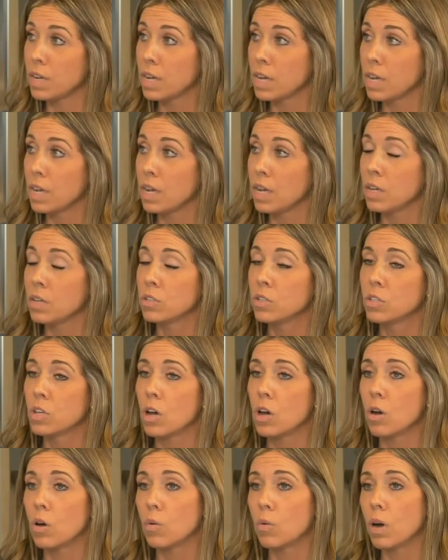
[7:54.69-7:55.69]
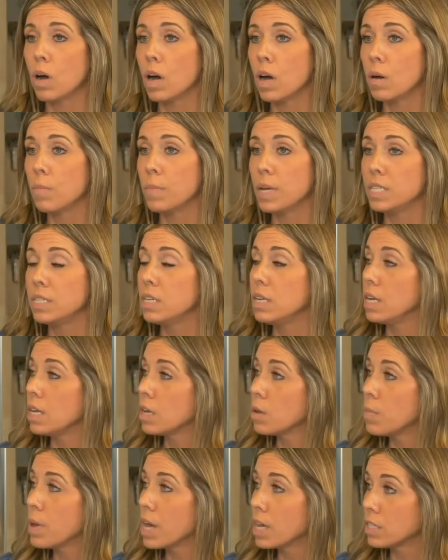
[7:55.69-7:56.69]
Okay. So um, it's an
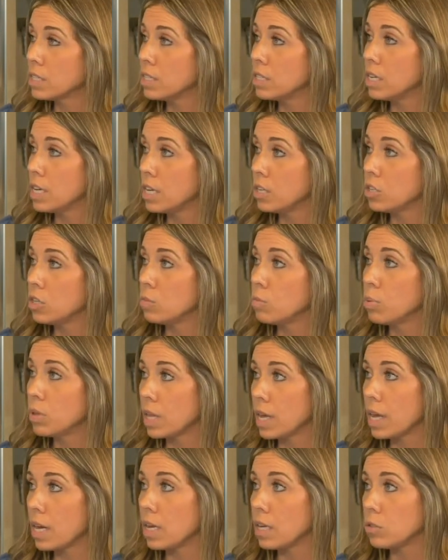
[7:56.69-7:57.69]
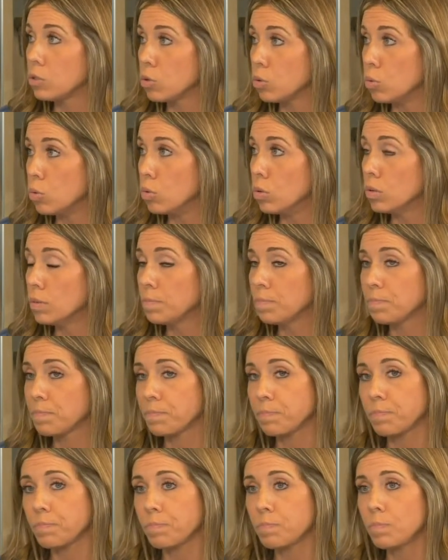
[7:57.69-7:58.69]
incapacitation planning tool.
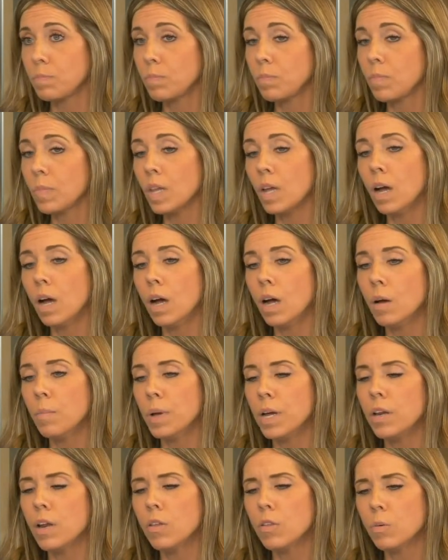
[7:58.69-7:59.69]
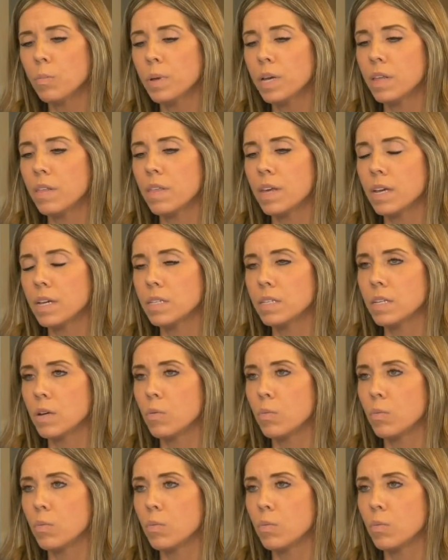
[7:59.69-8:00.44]
Um, another big thing is